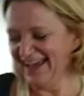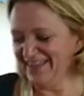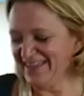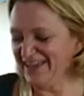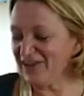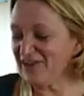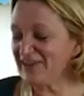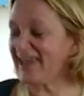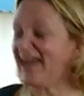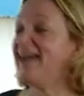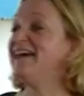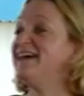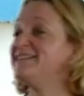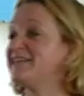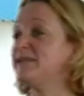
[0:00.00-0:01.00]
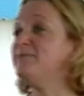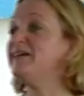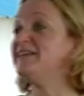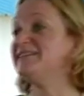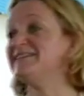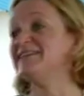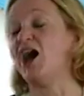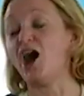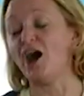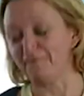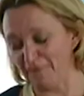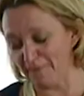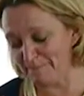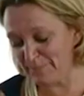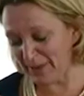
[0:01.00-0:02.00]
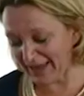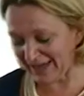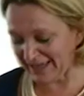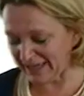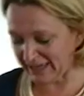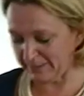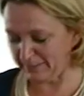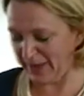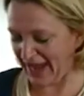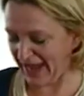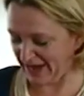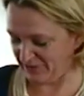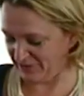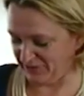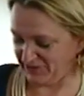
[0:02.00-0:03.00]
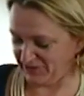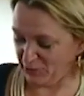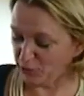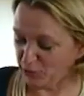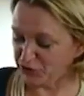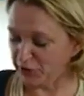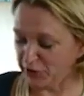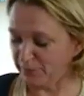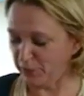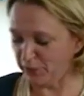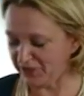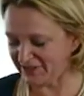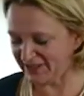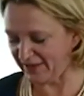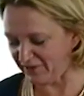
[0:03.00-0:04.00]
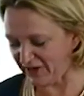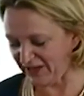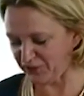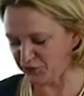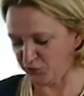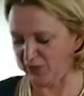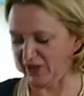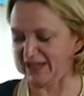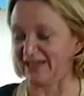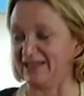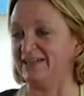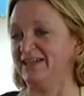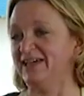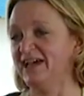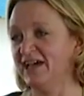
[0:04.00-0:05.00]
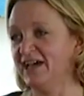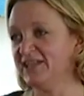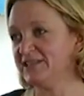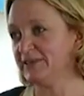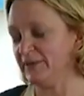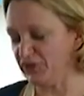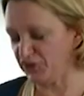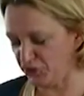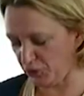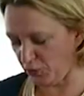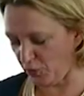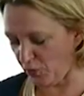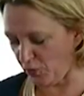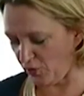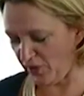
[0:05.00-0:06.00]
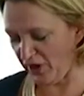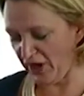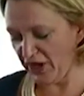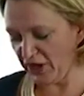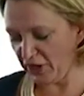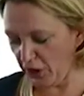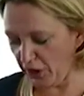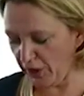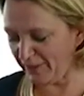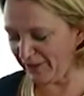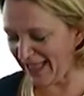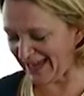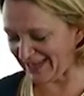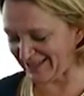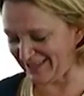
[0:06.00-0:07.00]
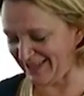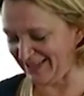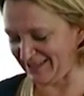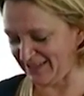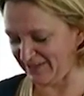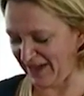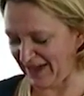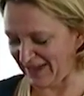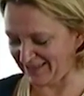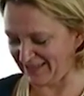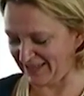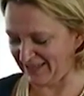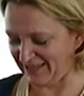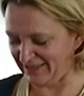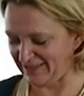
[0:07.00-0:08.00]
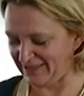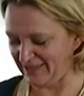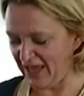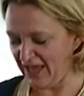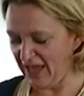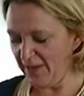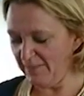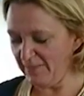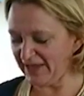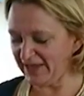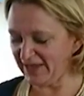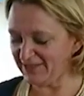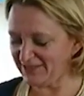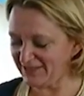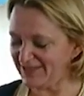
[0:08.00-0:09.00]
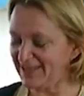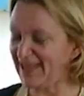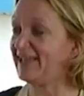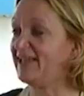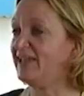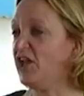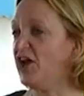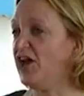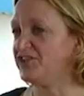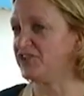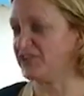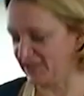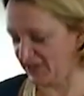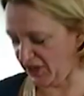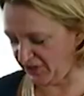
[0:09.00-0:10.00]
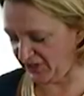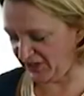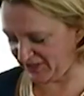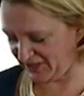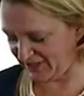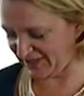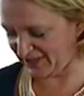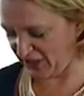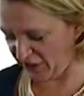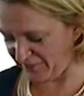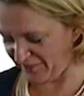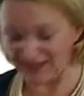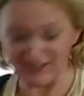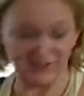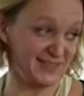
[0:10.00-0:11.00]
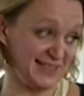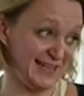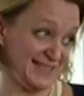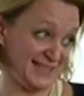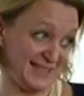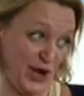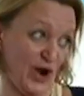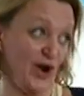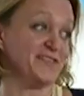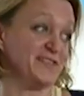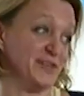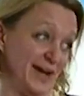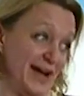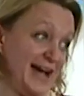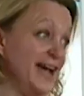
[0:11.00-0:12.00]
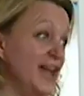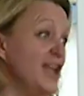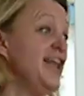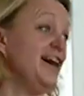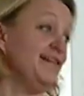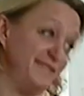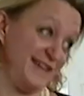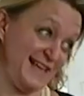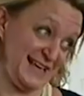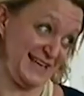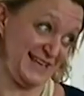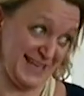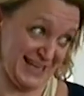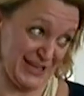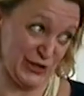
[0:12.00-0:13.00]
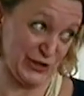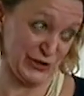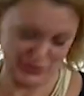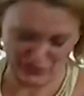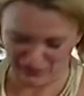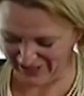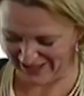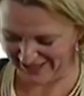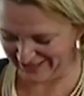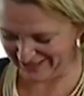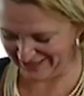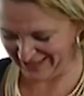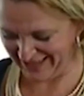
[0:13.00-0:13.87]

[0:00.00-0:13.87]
the UK has committed half a billion pounds, or 2.78 trillion, to ensure global access to vaccines, making us the second largest donor to the COVAX facility after our lovely EU colleagues.